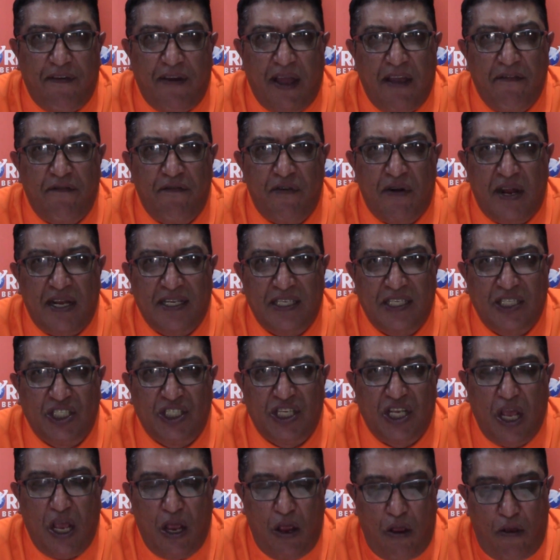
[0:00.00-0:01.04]
5 runs,
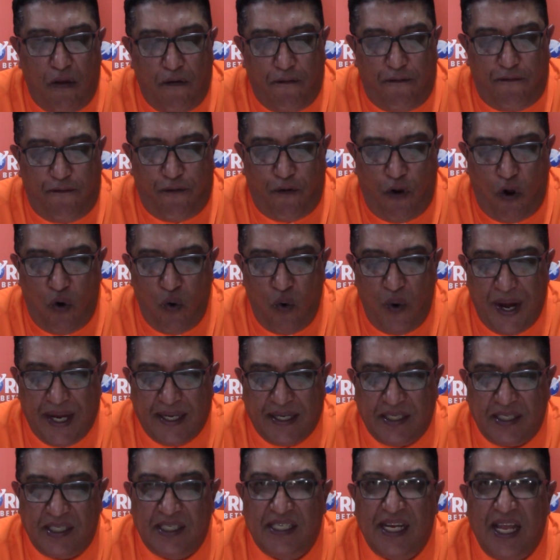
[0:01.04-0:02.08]
4
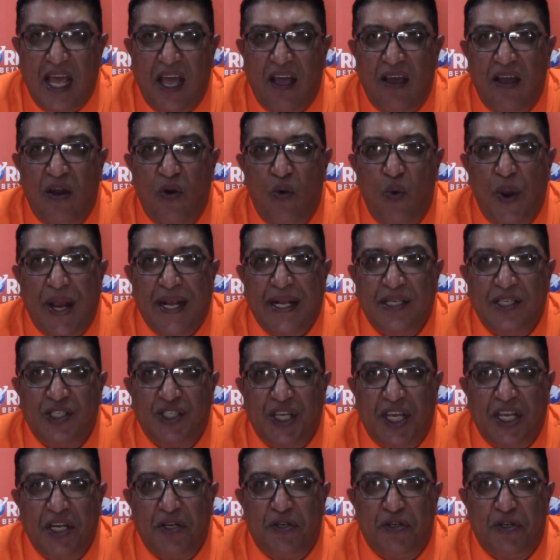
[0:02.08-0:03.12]
wins. Now, her wins
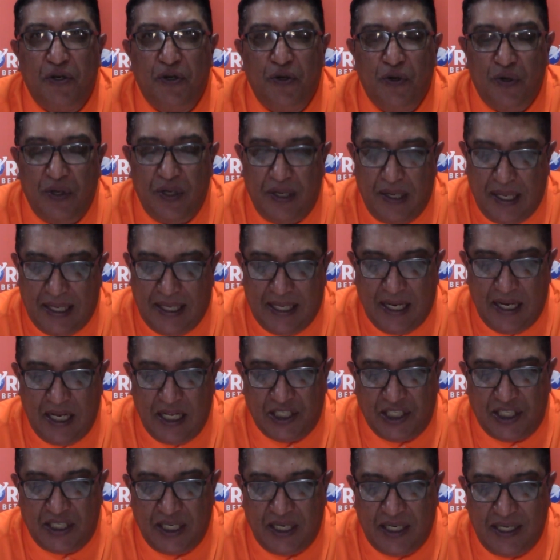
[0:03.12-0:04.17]
include the
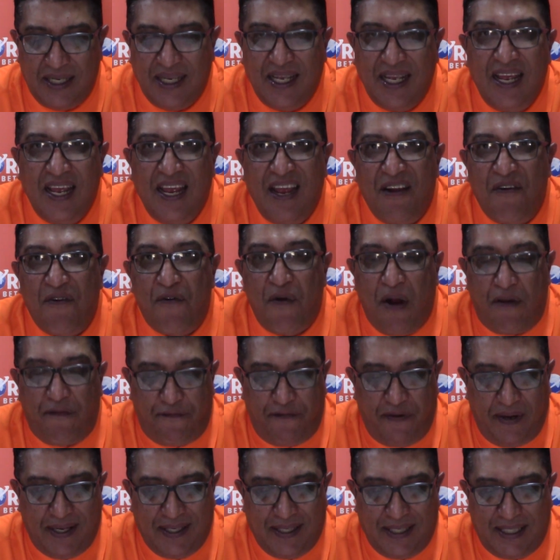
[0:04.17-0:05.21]
listed
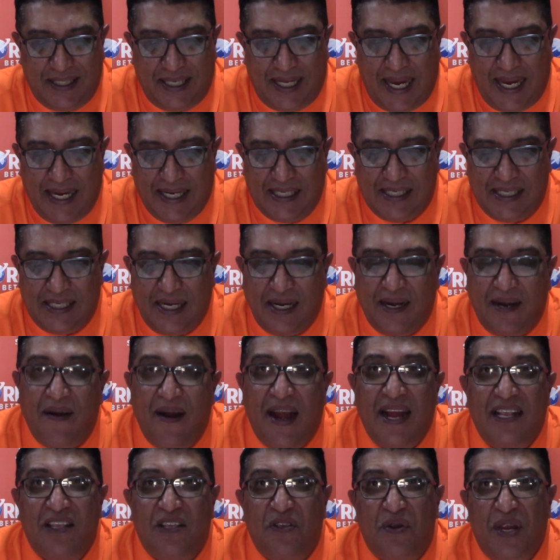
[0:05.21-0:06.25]
Ruffian Stakes, the
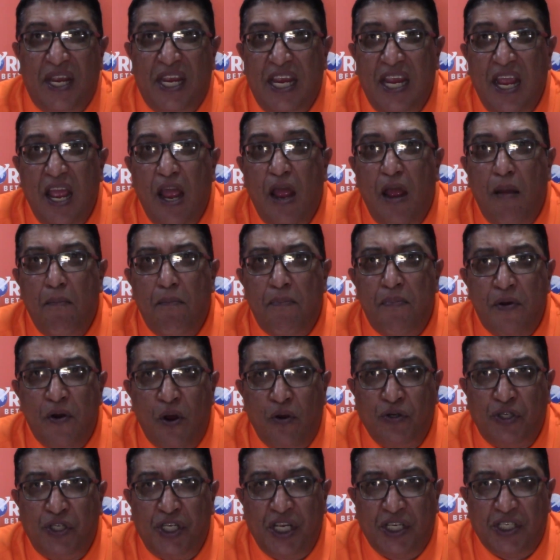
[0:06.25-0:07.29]
Grade 3
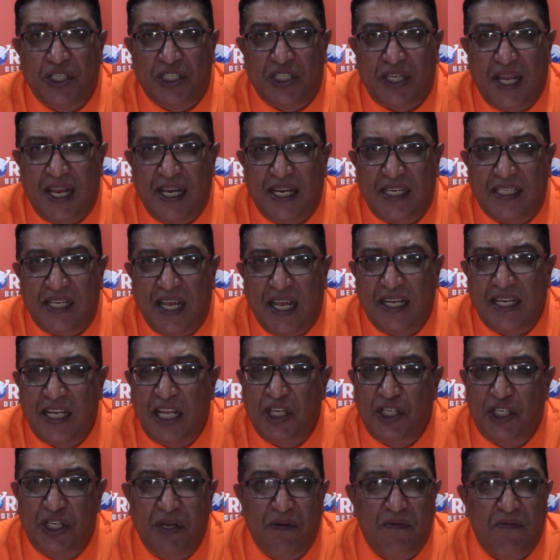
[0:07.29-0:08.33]
Proteus Stakes, and
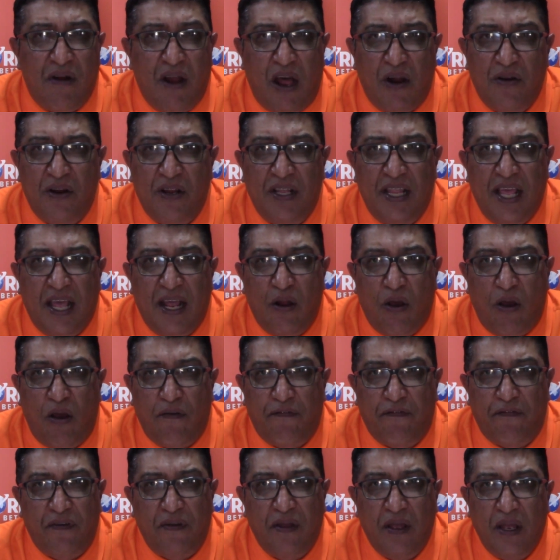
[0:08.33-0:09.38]
then she rounded that off